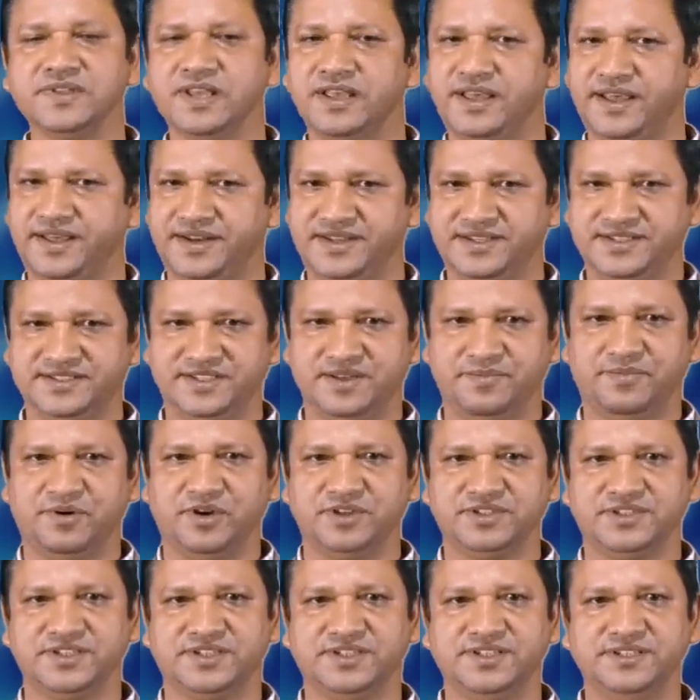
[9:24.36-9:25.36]
here is the
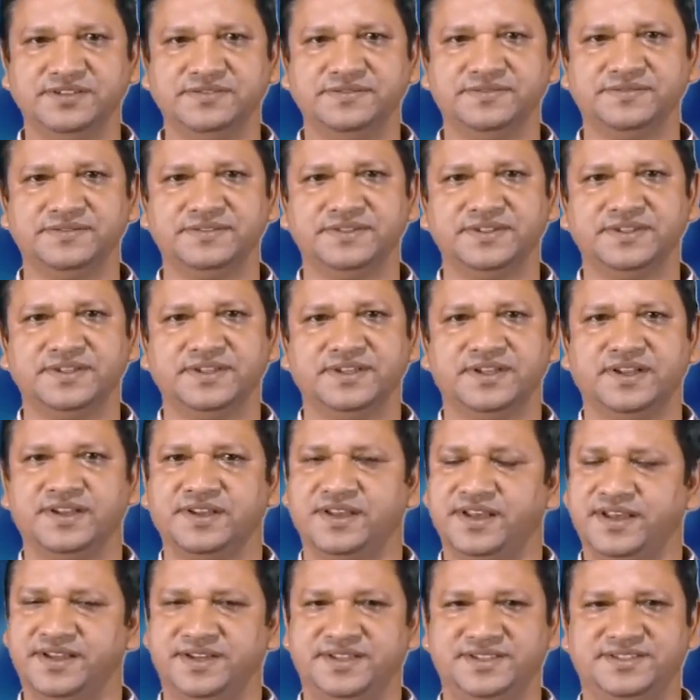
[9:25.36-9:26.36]
positive,
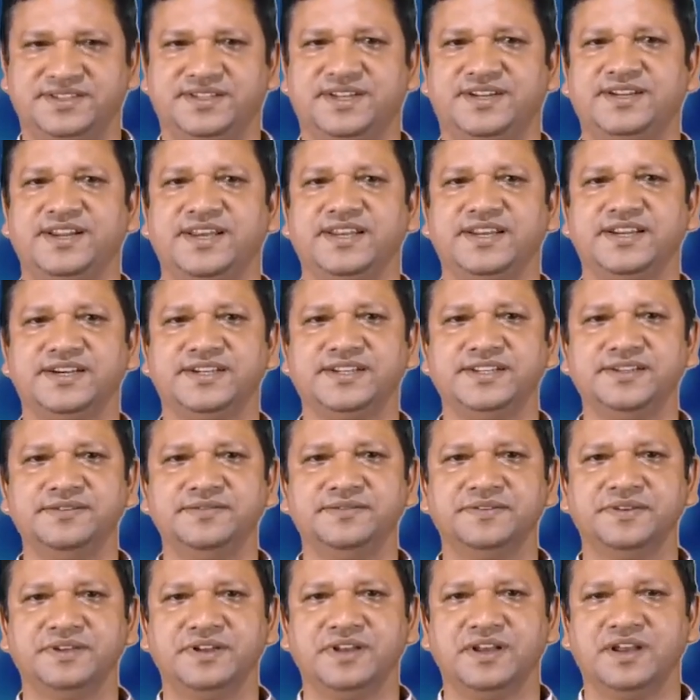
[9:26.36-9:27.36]
here is the
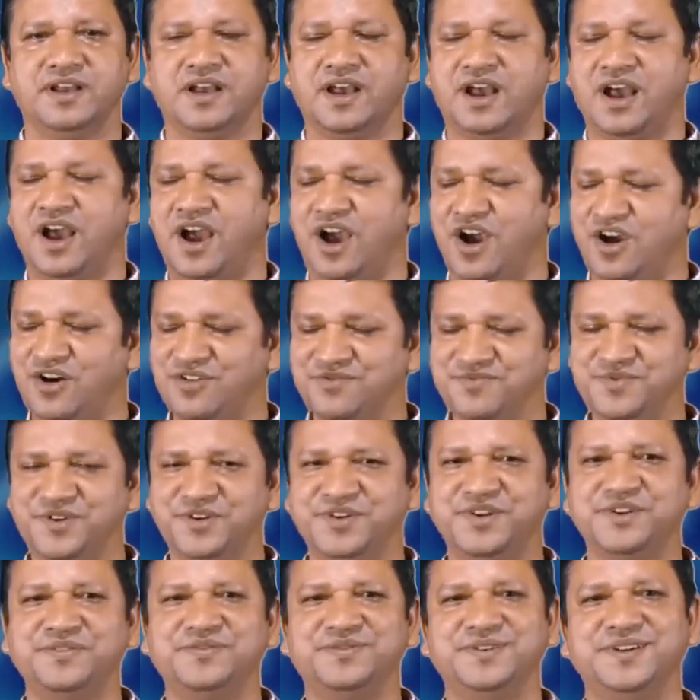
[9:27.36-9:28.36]
negative. How
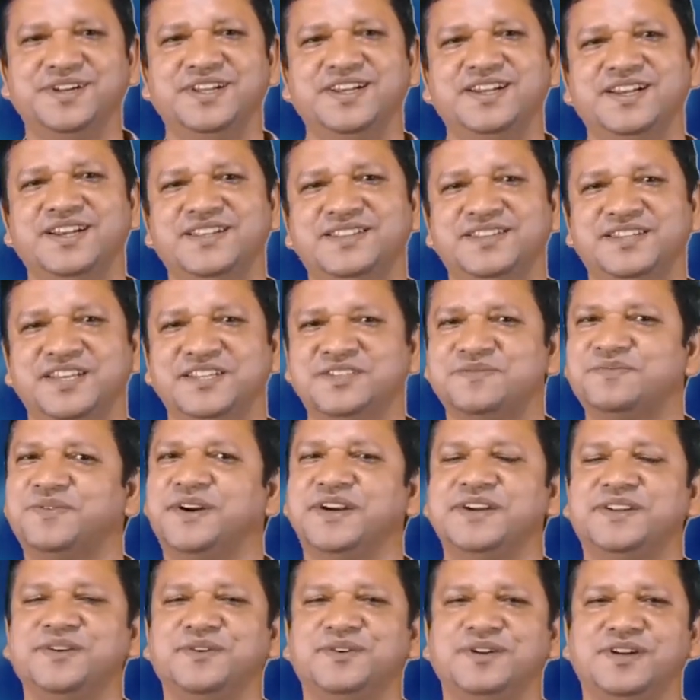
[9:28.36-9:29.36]
beautifully in this
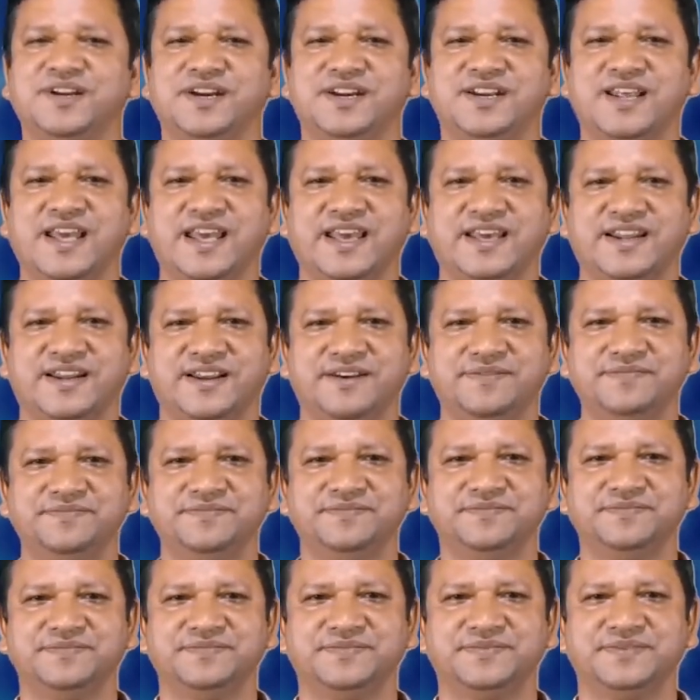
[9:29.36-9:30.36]
particular diagram.
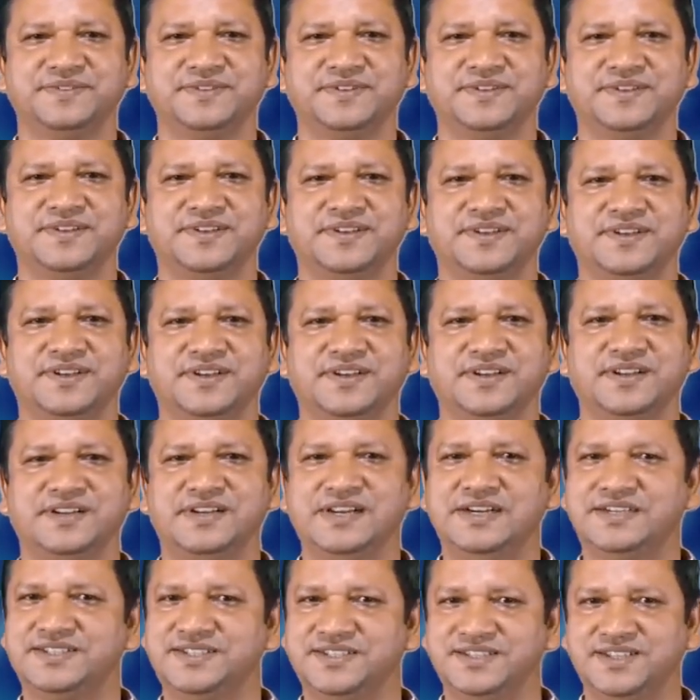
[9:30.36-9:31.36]

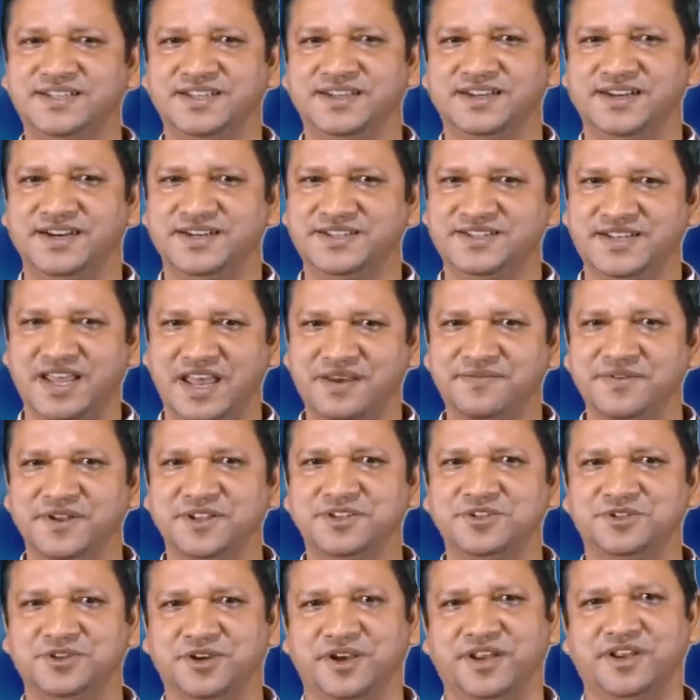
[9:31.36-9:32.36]
Let's see, let's have
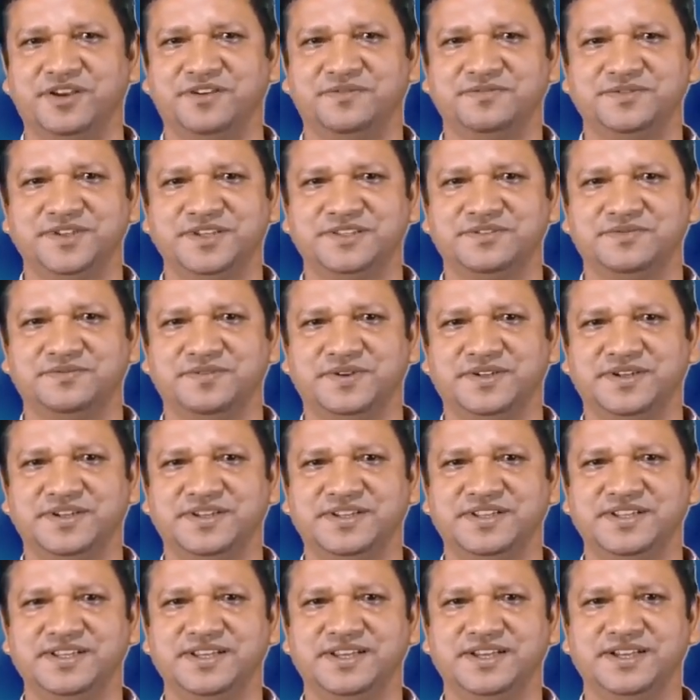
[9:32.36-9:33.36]
enjoy of this
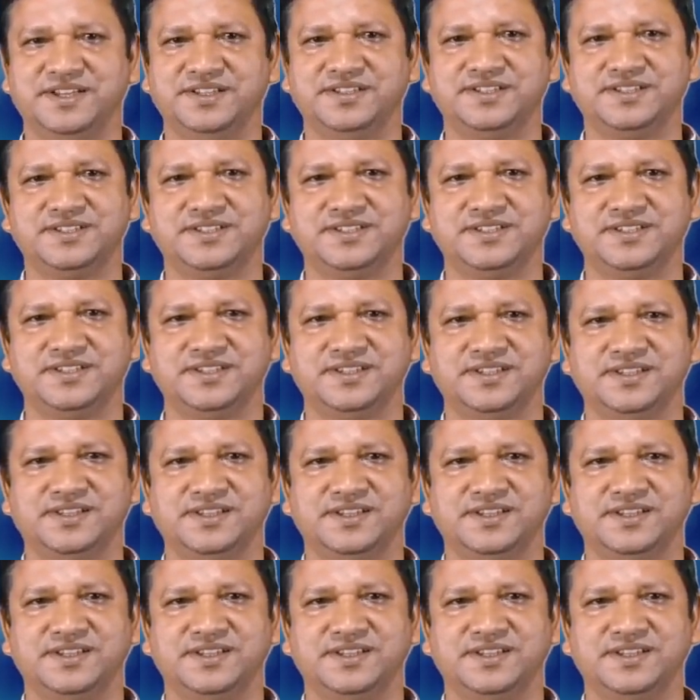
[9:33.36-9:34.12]
one. Yes,